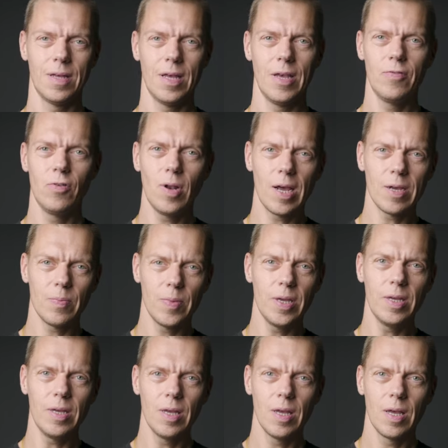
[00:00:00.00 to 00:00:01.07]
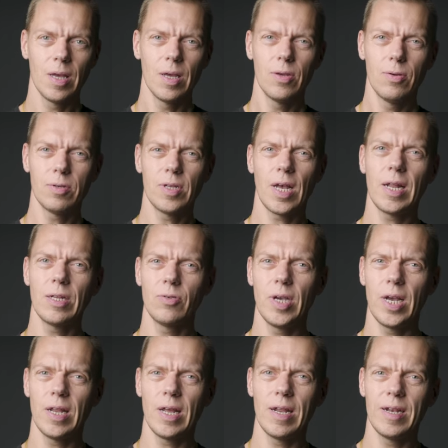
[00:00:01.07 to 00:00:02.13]
If you're like me, you're starting to
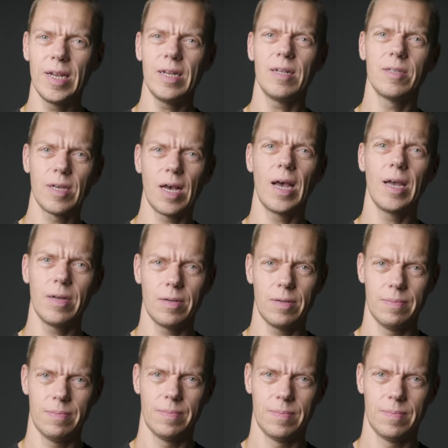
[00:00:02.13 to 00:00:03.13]
get a little tired